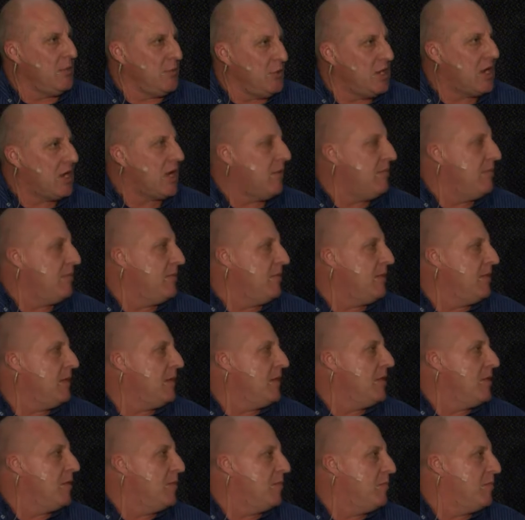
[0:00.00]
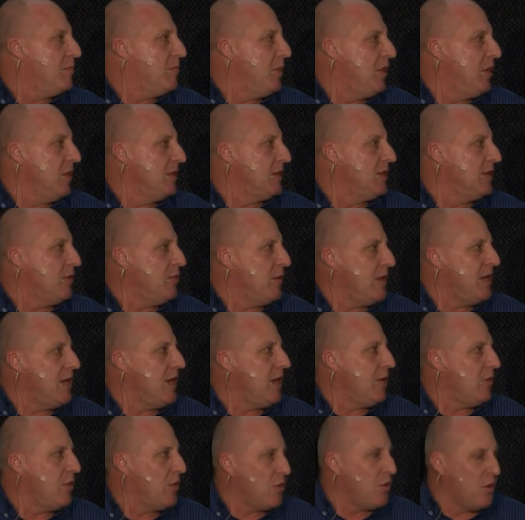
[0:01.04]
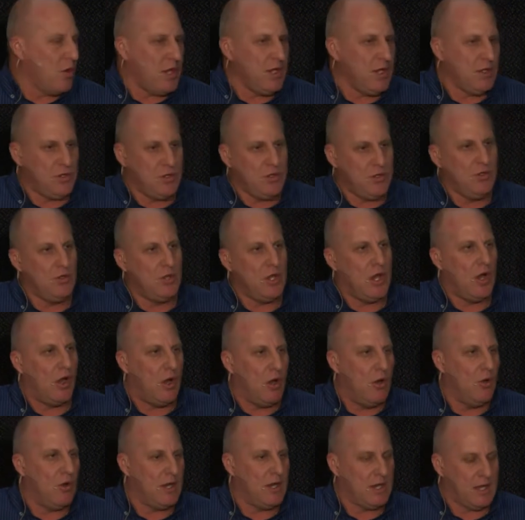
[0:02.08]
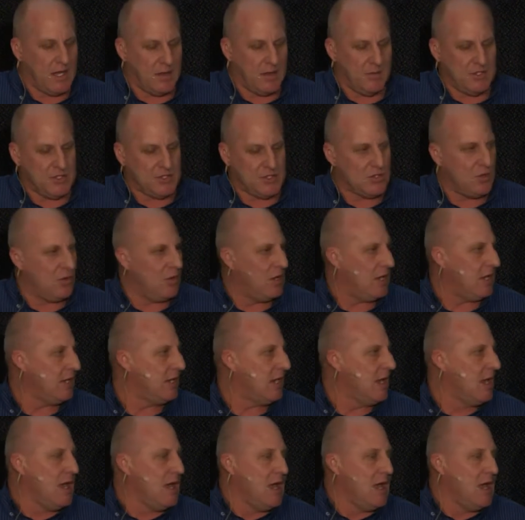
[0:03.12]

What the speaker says: would come build the window according to the hole and come install it.